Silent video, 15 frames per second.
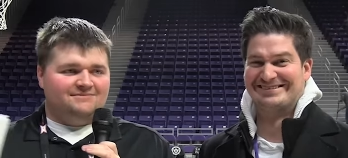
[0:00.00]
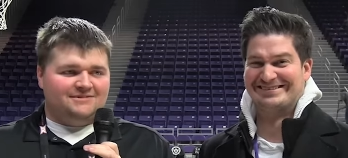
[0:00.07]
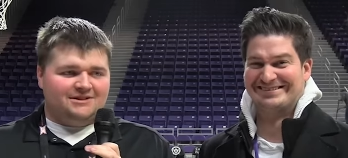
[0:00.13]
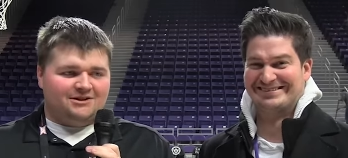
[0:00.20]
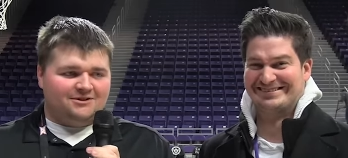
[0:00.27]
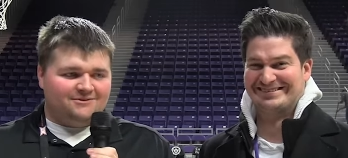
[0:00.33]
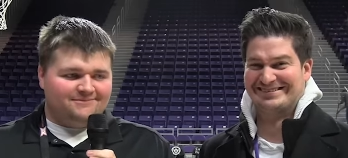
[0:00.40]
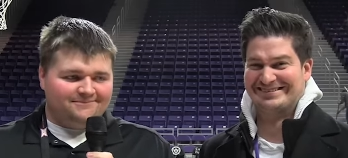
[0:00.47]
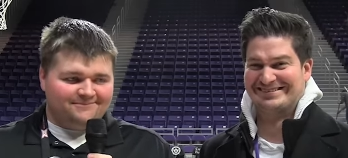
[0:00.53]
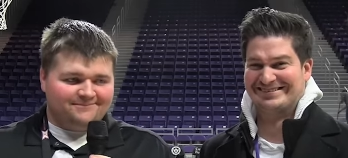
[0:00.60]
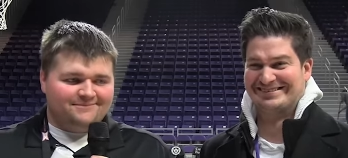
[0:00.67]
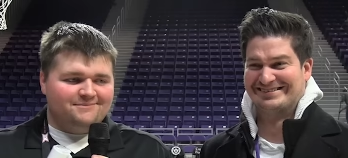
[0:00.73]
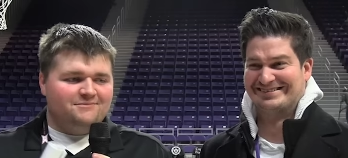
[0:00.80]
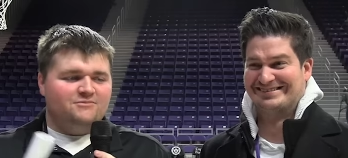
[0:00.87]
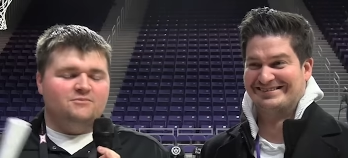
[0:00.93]
Speaker 1: you know,
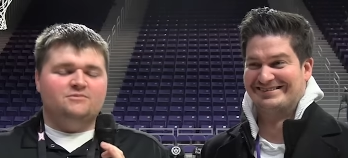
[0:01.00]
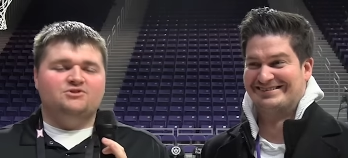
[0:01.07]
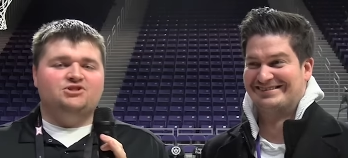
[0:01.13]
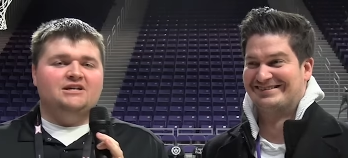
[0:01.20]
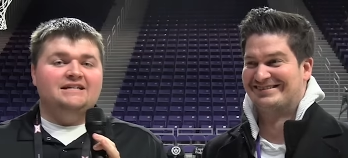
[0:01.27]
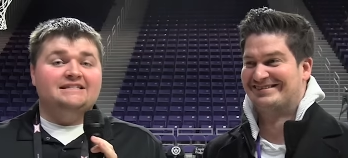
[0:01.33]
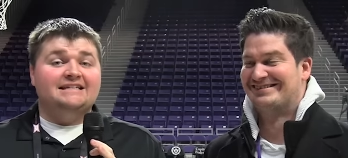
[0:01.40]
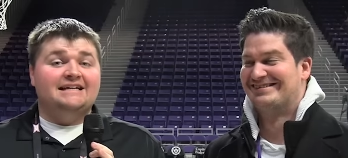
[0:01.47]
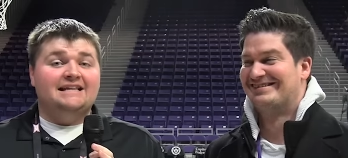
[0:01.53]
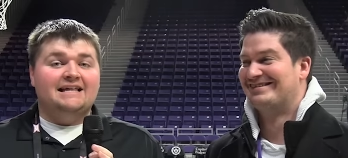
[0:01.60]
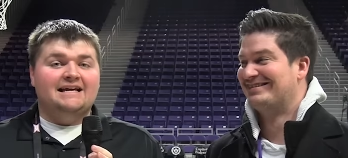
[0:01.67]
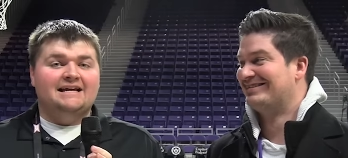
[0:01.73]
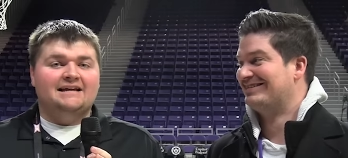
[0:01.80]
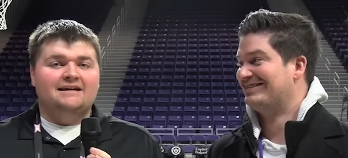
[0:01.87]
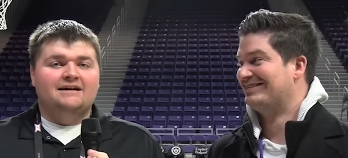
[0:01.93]
jinx
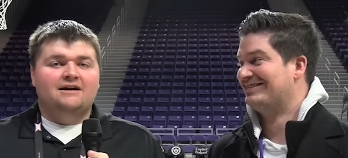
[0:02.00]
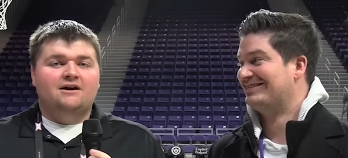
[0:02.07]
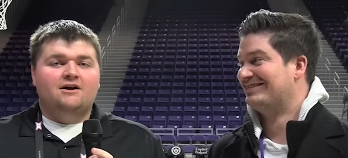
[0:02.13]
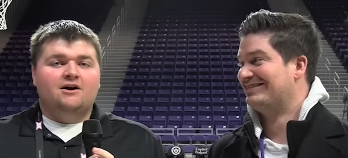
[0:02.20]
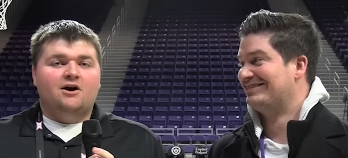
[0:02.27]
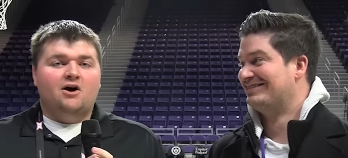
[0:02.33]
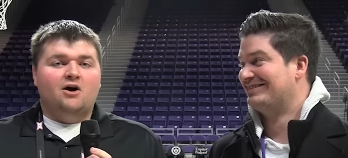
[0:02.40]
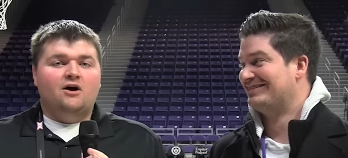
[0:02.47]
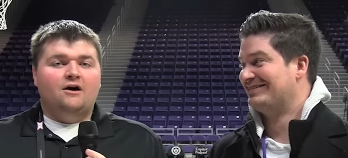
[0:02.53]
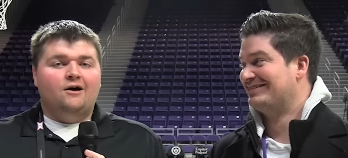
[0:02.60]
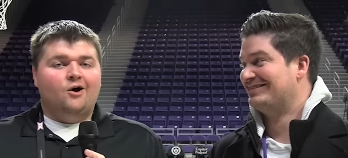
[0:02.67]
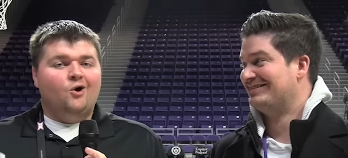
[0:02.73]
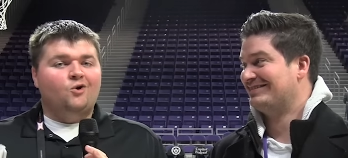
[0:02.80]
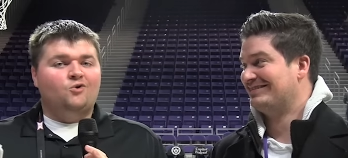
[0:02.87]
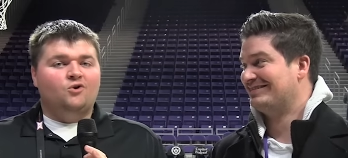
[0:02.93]
anything.
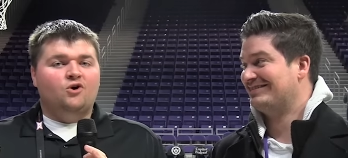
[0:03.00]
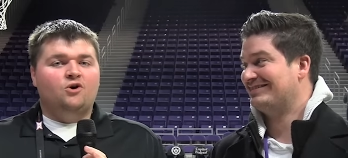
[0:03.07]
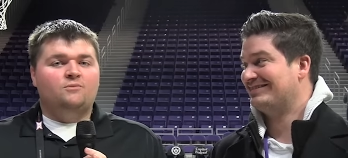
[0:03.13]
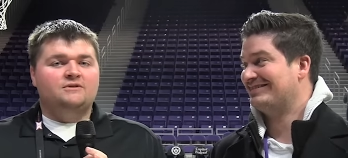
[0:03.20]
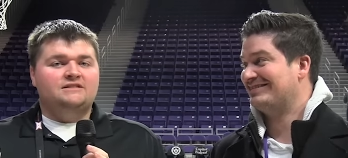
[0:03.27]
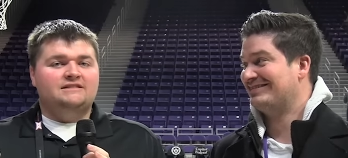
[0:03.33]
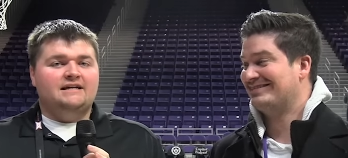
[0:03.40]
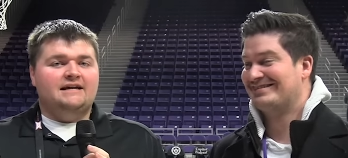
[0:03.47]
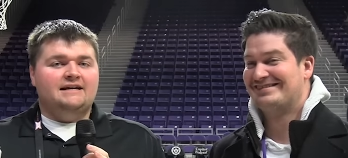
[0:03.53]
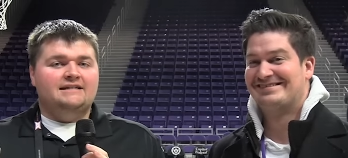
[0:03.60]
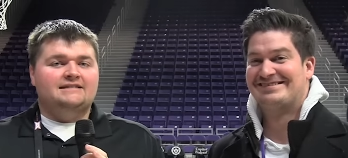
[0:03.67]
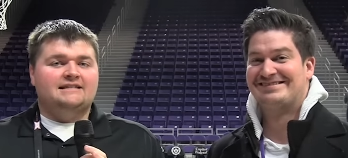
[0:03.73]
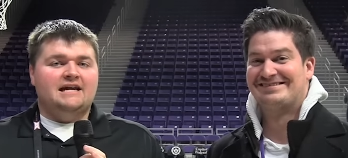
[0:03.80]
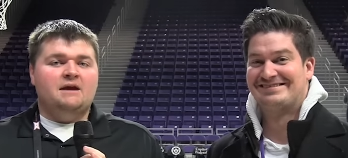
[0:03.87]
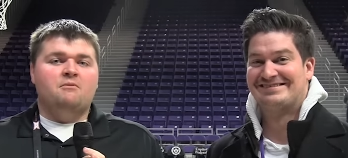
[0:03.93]
Oklahoma State
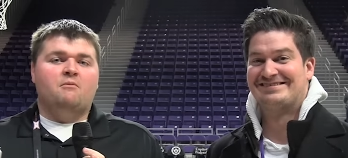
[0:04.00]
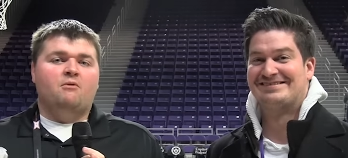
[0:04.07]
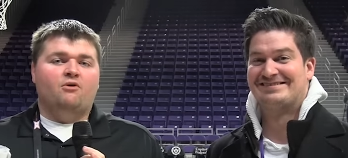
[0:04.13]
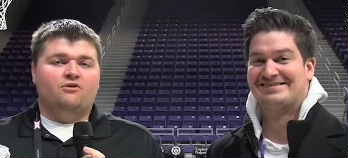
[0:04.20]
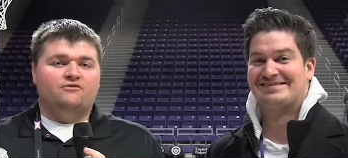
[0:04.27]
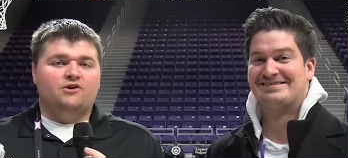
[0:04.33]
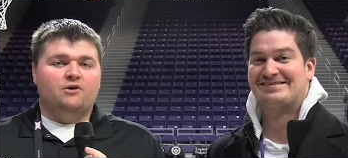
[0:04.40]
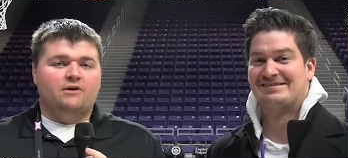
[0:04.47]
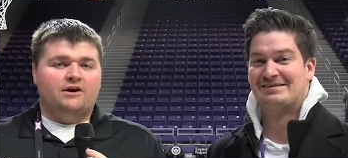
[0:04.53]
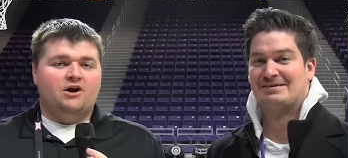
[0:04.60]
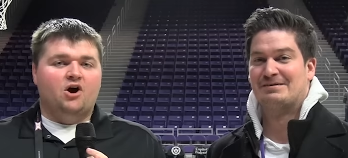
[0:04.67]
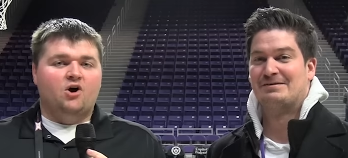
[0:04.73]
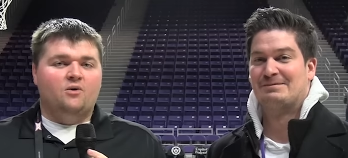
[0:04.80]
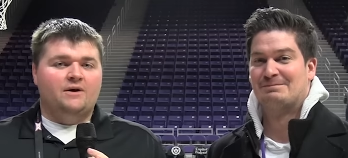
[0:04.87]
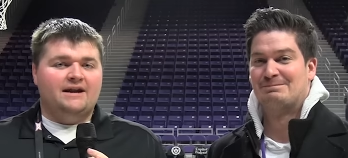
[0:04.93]
is capable of going
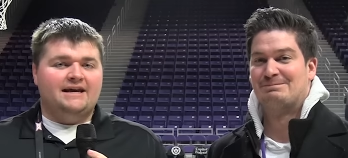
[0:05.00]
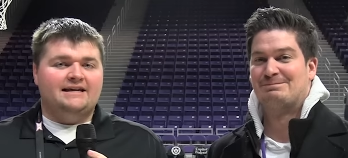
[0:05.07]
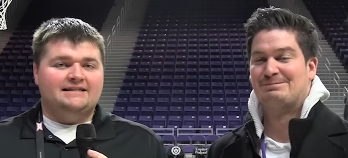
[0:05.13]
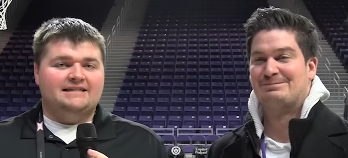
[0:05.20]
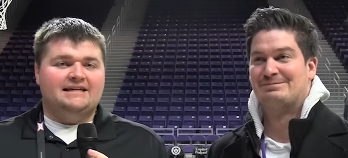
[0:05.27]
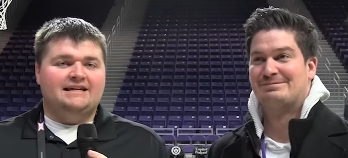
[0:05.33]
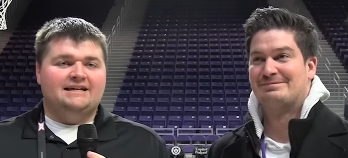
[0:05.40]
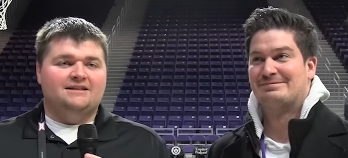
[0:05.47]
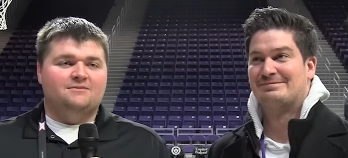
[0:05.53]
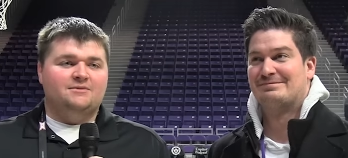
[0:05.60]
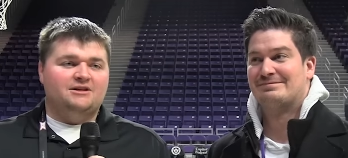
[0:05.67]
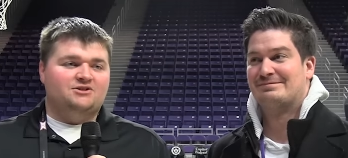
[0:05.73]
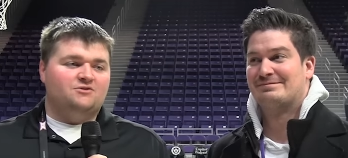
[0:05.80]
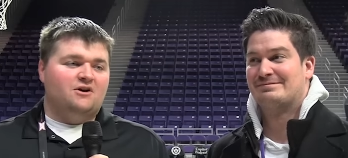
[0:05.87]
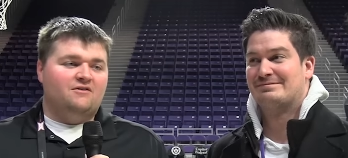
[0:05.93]
0 18 in the
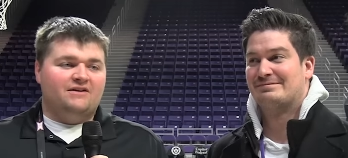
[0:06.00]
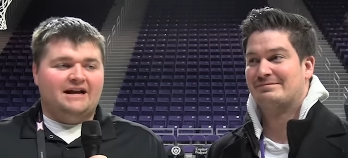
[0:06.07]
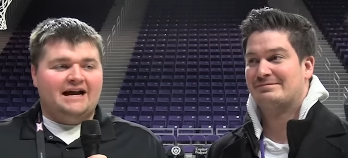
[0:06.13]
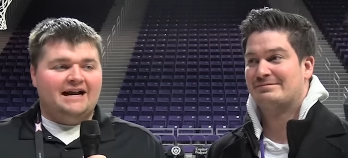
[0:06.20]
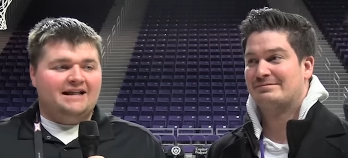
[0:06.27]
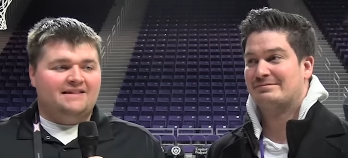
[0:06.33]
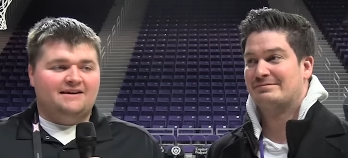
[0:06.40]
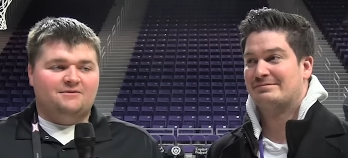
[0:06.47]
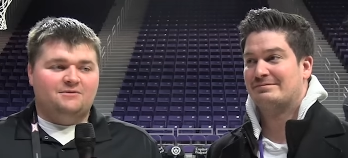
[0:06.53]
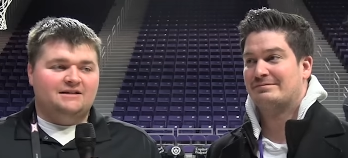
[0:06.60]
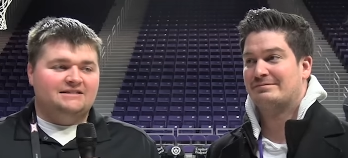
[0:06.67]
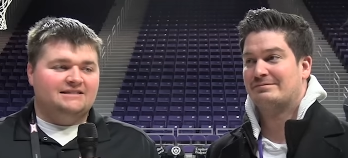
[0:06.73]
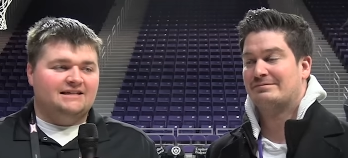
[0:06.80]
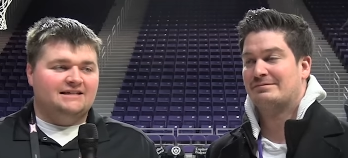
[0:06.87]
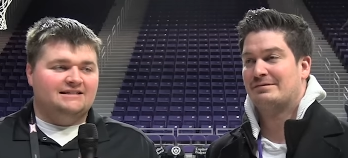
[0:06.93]
Big 12, and I didn't think
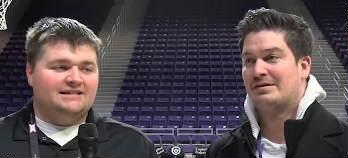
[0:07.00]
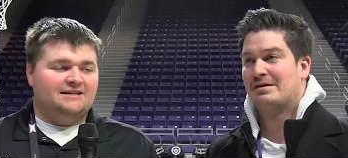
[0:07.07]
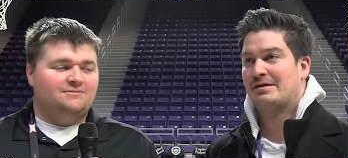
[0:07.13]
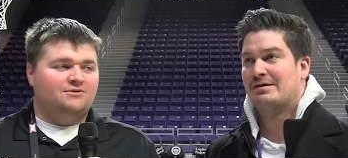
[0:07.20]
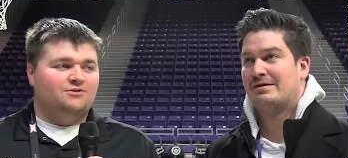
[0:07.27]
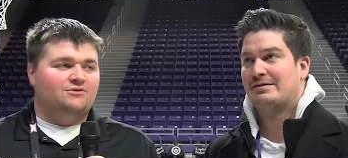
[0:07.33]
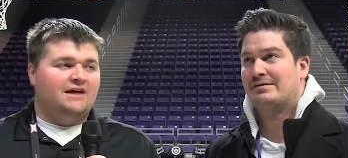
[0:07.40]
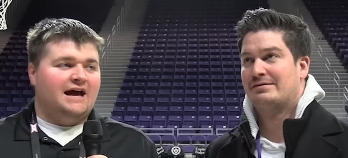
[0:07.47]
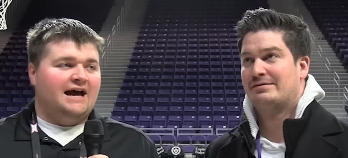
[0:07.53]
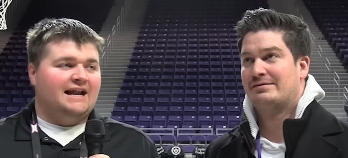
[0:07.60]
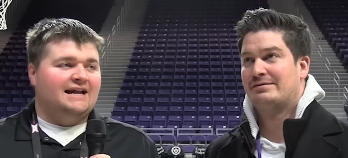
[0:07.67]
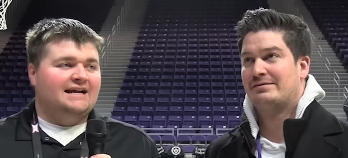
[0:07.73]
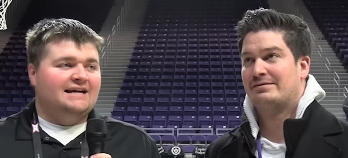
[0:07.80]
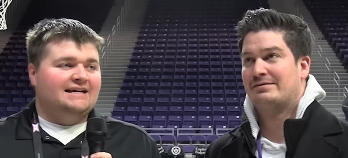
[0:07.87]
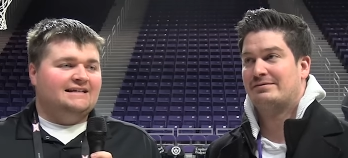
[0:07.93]
we'd see a team do that
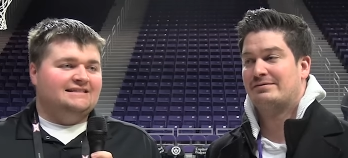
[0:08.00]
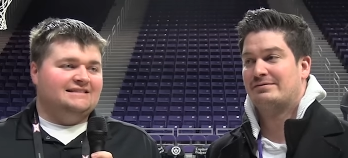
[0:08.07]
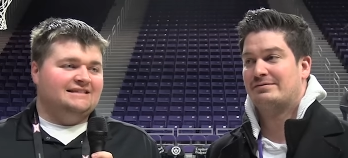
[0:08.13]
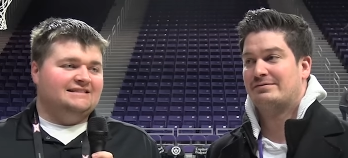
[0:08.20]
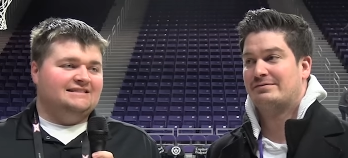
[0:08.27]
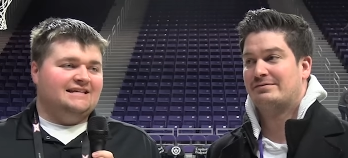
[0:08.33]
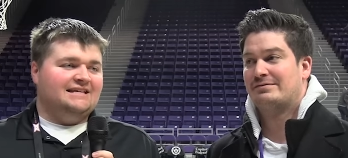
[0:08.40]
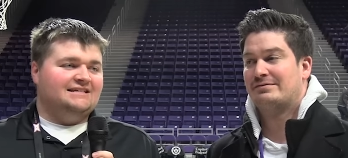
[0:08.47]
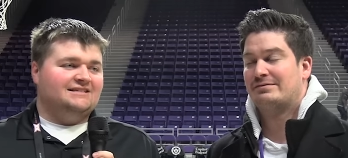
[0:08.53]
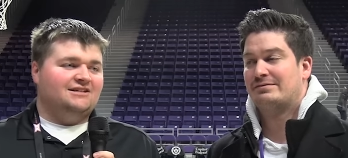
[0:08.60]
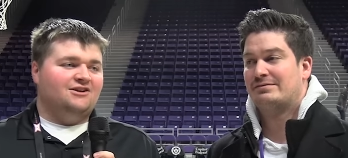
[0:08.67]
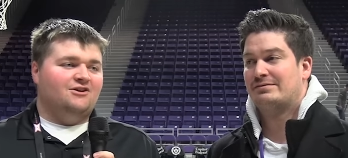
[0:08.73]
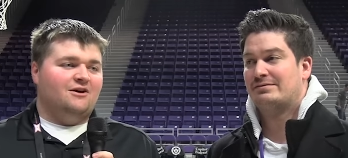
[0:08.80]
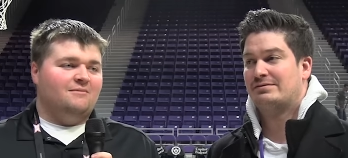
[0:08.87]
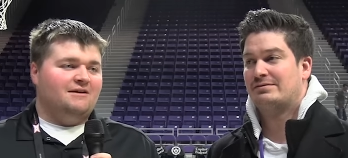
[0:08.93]
since
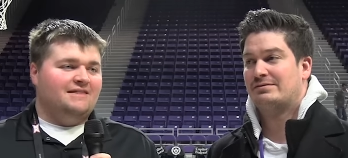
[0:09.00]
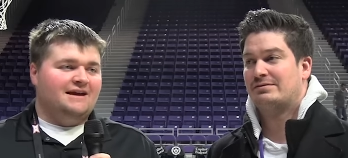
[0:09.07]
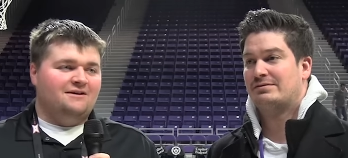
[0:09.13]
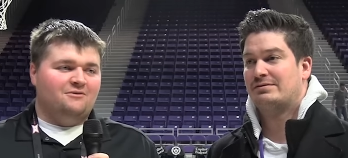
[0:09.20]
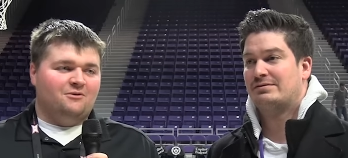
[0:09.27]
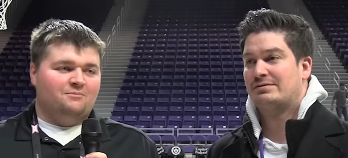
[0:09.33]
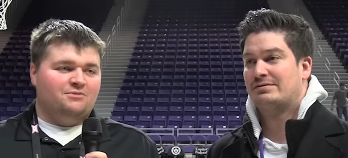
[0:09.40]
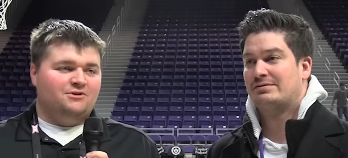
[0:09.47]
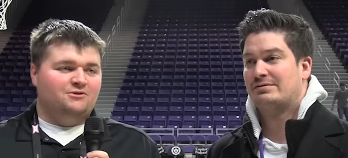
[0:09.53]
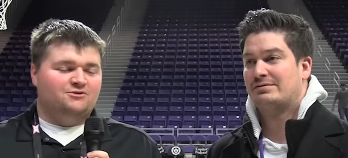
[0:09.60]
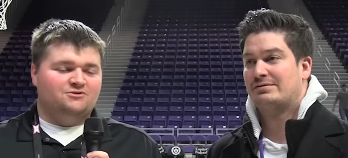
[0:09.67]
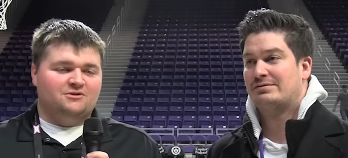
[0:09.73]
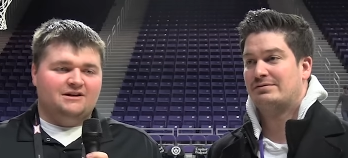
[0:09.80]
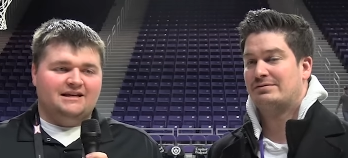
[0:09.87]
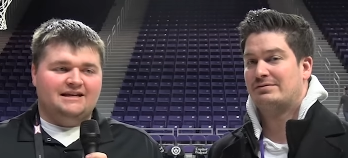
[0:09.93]
TCU. I mean, they were
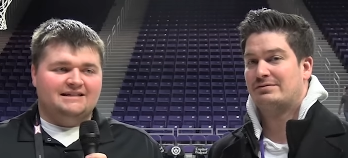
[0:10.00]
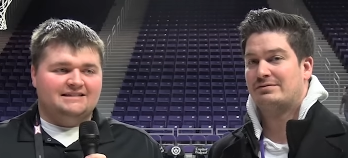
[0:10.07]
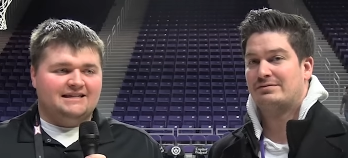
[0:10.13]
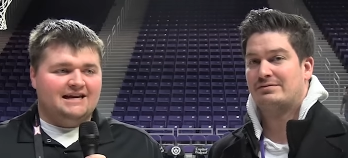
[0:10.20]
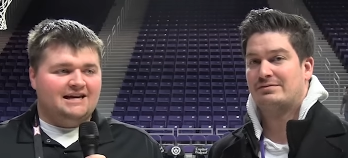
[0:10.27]
putrid against